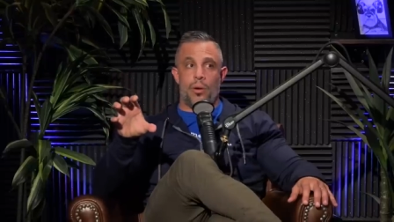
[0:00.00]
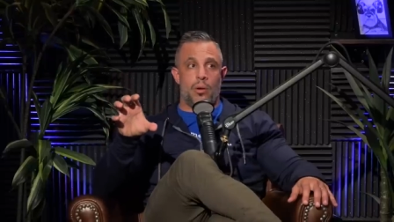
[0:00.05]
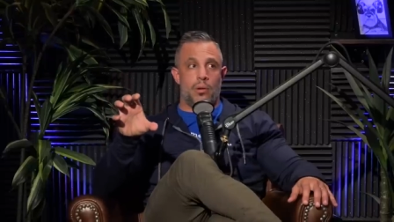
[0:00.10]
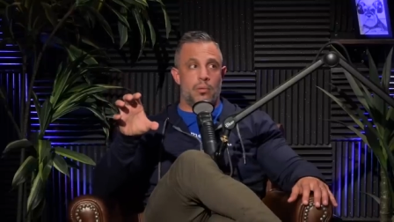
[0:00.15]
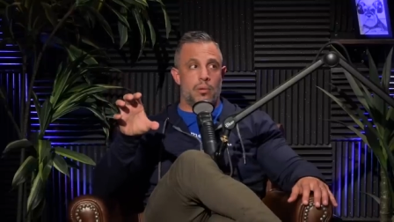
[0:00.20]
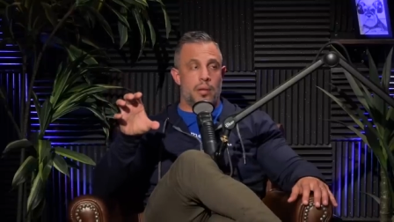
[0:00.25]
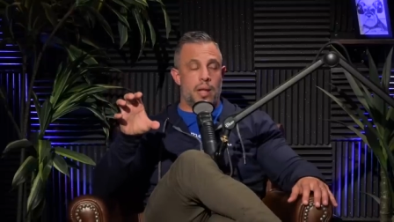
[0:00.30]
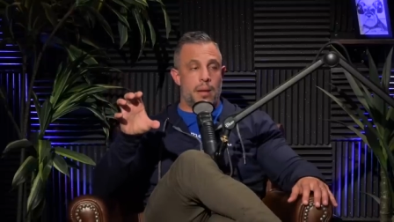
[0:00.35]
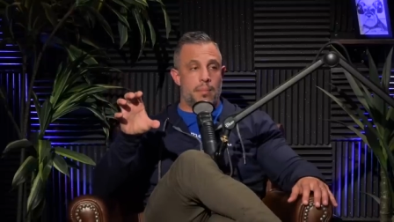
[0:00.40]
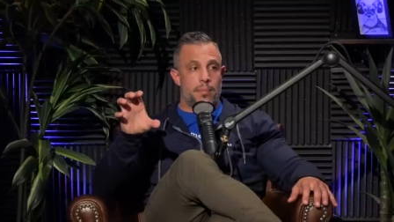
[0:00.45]

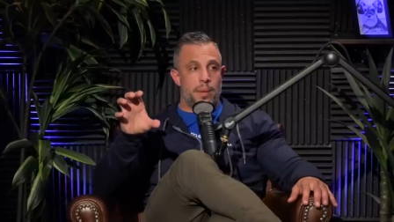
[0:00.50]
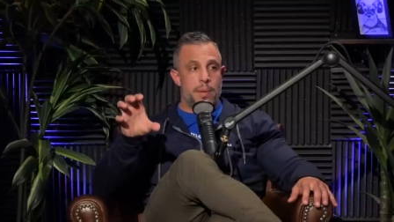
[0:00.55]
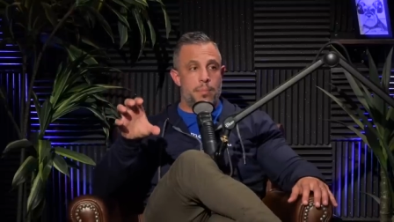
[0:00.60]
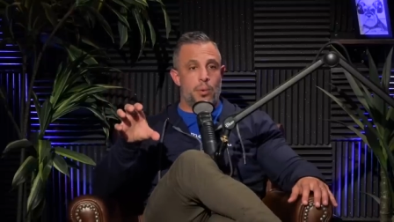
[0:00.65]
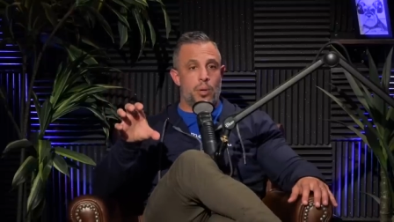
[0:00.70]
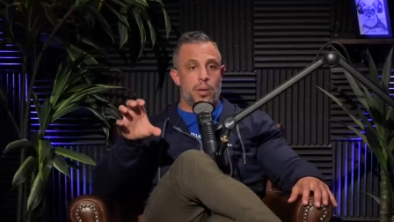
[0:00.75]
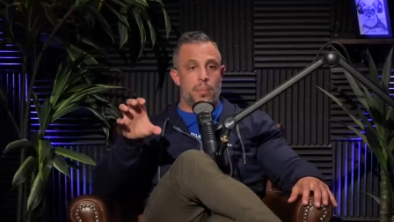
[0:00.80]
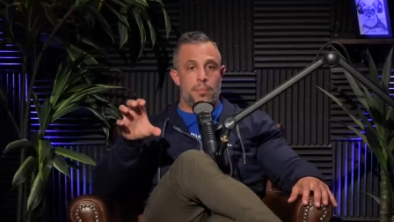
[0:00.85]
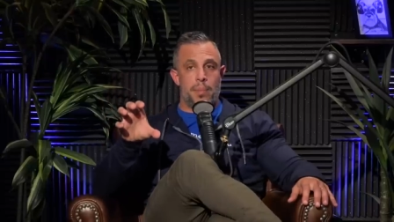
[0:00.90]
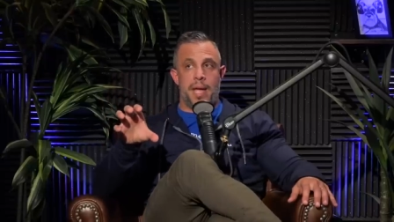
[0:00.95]
or that
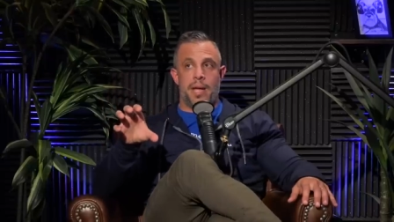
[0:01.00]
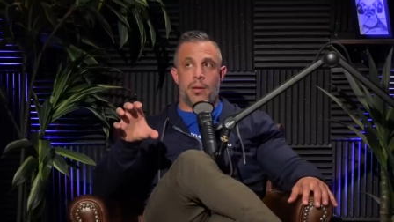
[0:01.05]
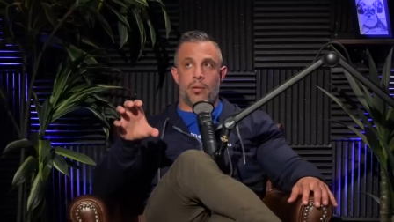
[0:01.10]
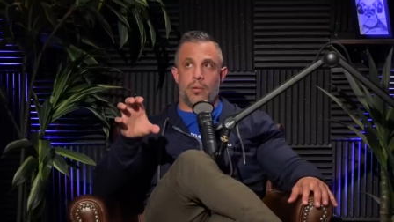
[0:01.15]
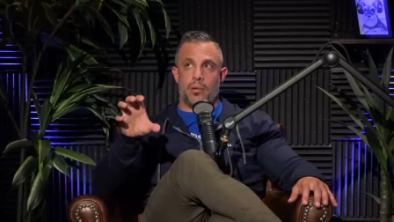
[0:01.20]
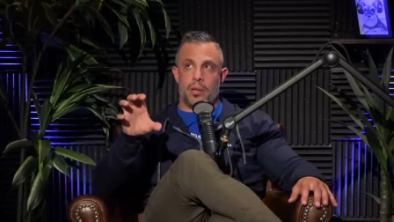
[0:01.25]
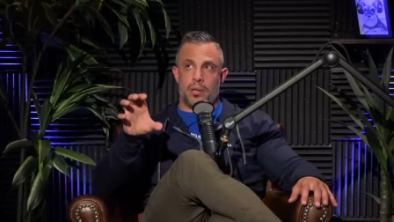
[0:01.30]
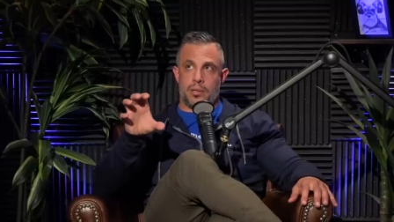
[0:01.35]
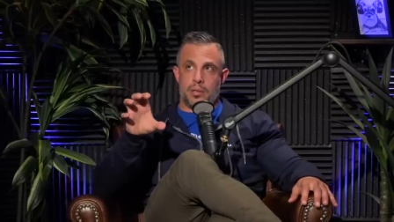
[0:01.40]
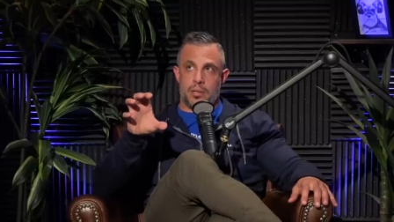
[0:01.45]
people can make
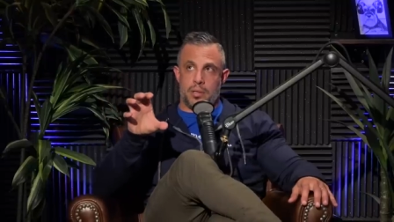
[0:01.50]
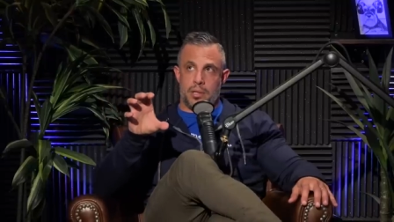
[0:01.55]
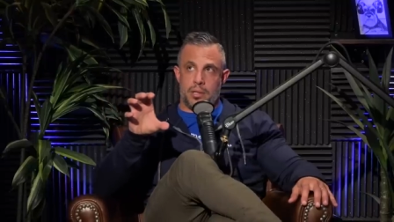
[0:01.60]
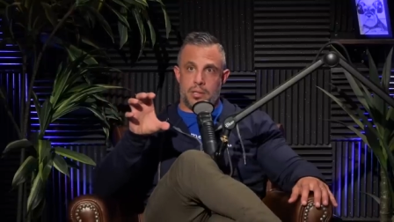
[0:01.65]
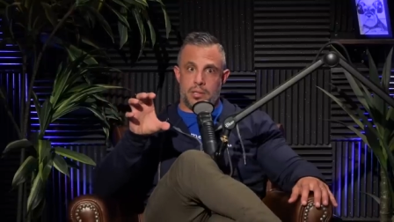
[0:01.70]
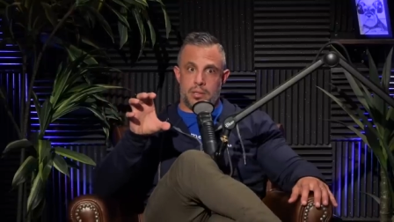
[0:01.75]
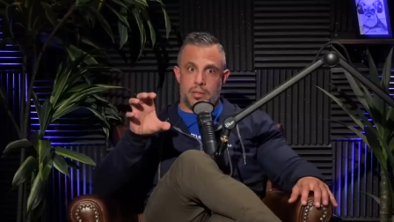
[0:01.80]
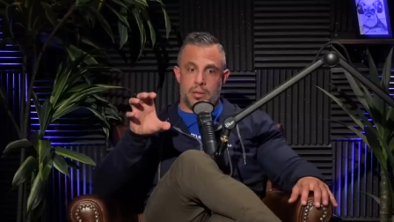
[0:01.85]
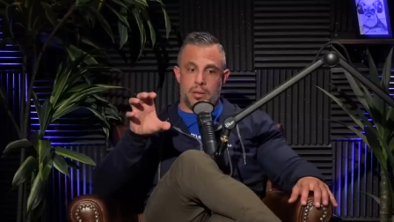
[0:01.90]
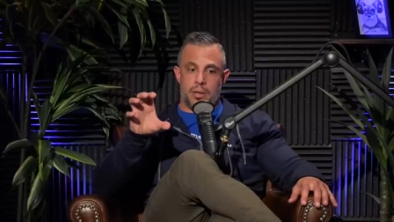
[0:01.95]
or this,
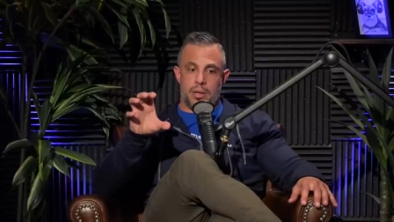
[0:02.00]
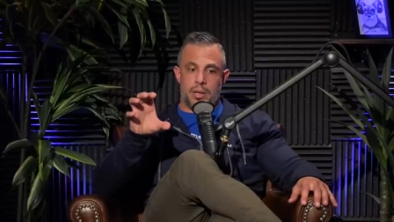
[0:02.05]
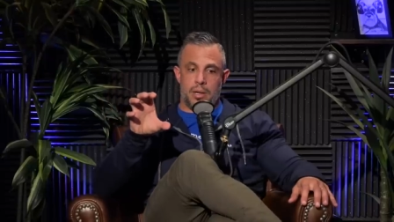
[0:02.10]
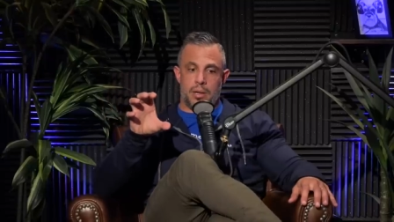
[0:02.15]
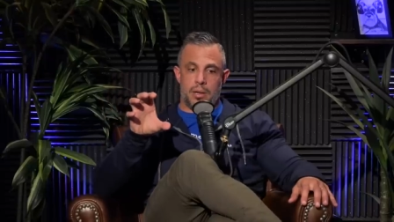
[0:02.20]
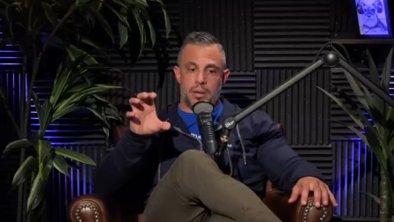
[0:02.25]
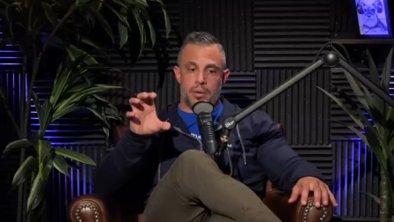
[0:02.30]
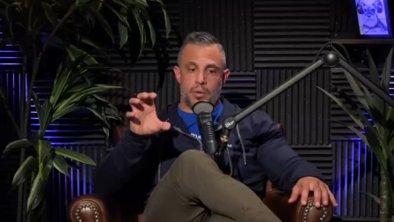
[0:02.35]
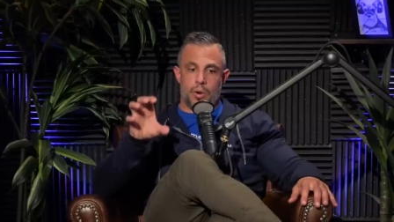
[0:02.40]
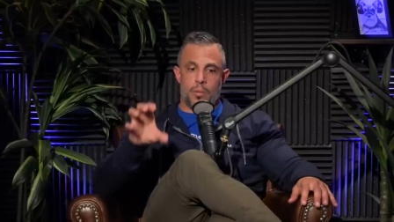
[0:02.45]
these
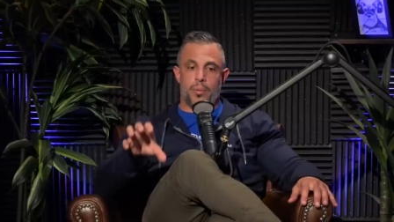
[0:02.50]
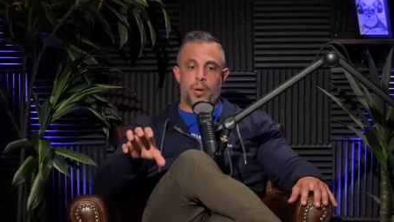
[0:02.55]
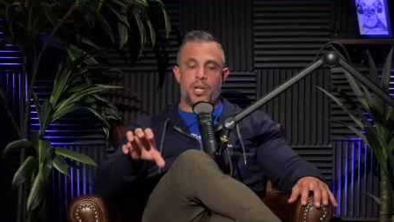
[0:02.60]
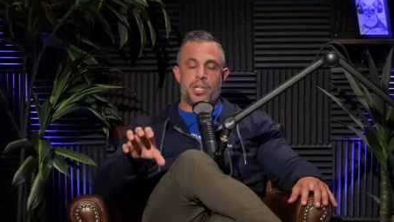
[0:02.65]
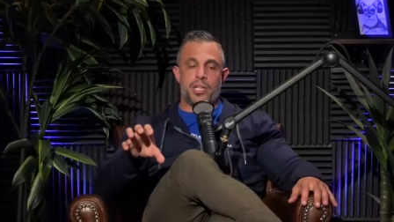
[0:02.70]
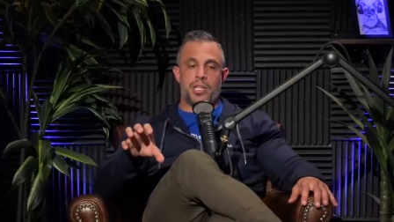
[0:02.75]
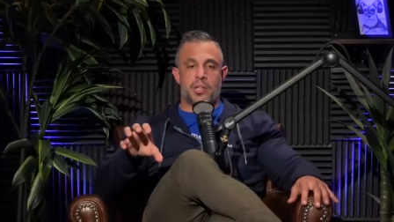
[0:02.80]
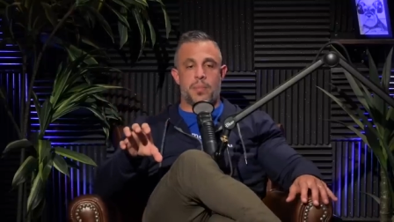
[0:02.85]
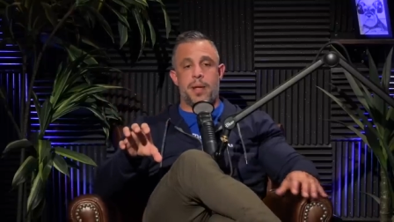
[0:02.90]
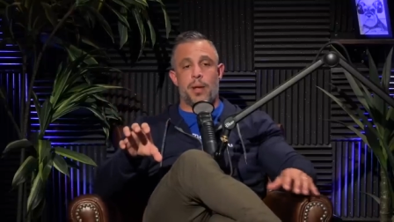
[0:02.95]
uh,
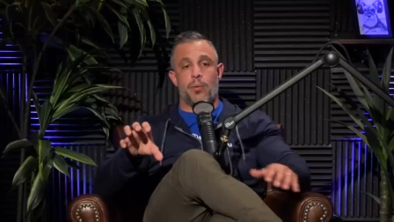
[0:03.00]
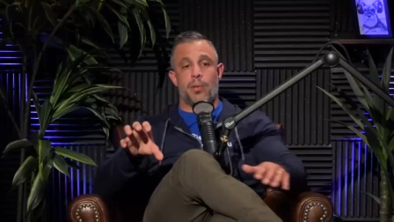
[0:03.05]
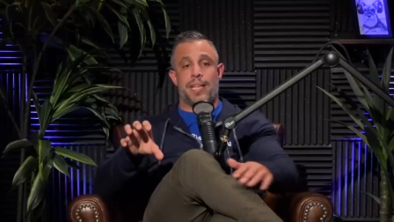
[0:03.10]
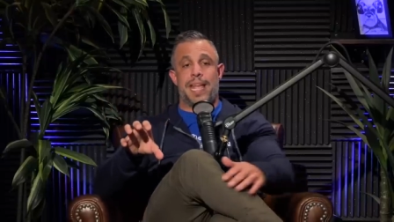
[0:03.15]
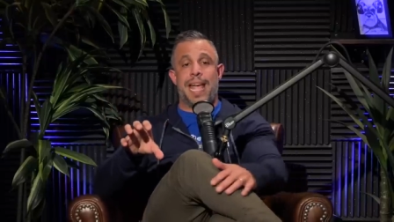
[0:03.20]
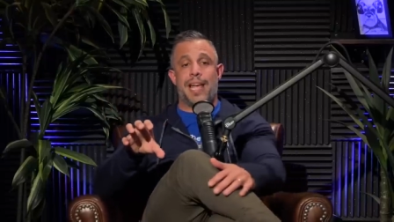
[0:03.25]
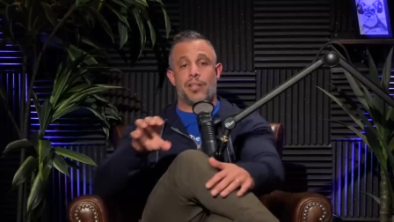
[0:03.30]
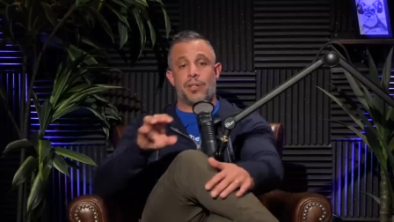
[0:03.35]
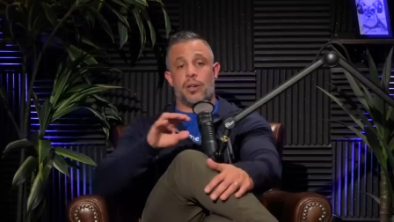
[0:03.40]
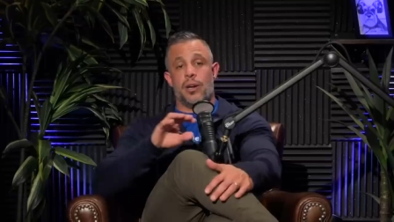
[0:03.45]
corporations can make with
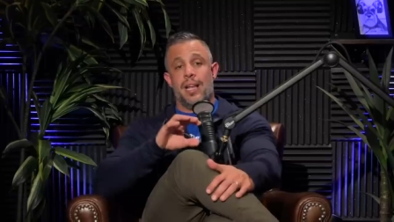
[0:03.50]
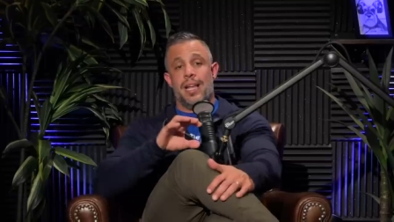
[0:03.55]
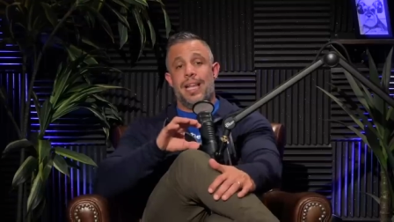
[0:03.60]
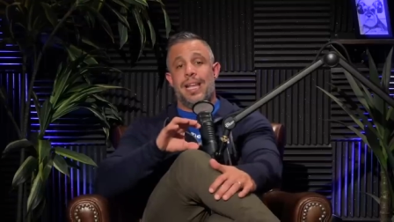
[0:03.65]
cancer